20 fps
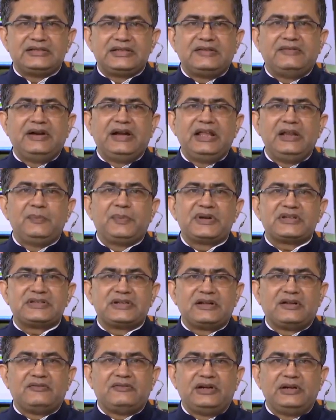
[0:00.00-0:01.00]

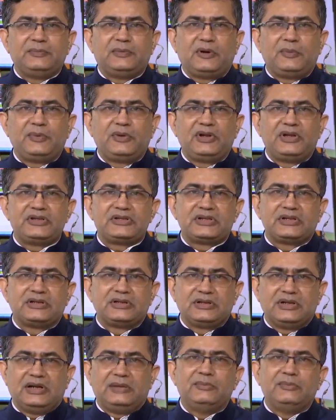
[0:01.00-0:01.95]
17% of world population.